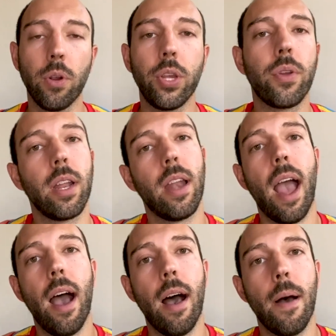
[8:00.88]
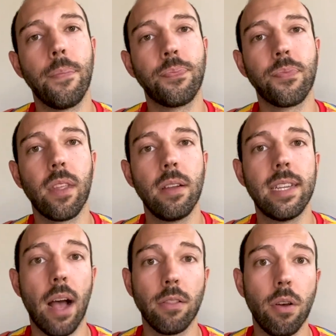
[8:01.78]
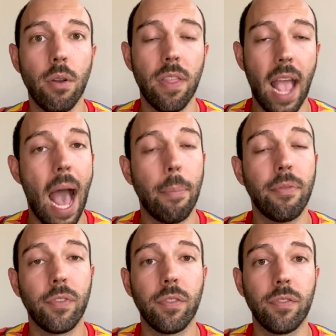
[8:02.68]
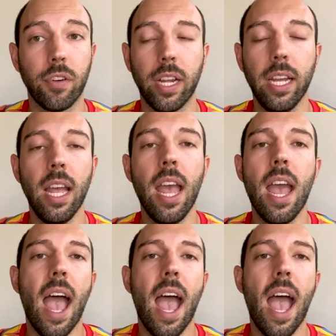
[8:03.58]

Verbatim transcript: where you can um, download the app for free,